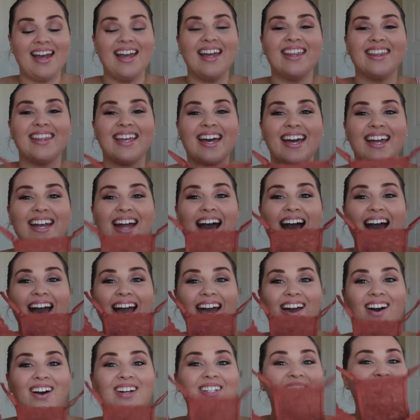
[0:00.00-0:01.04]
And then
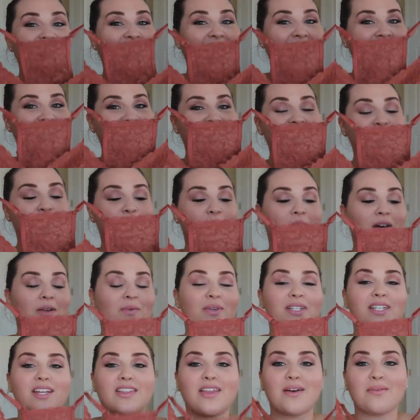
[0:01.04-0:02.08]
I also got this one,
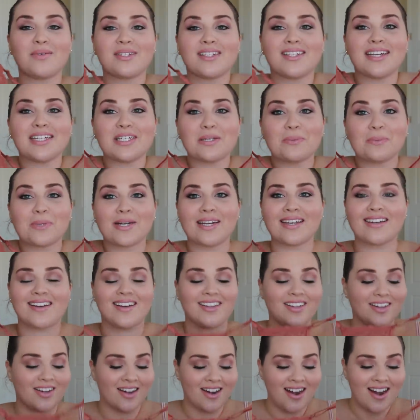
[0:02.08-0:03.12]
which I thought was such a pretty
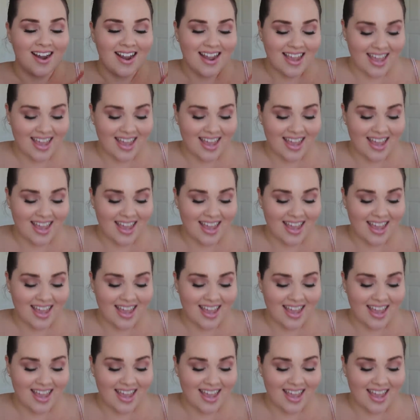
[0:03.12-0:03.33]
color.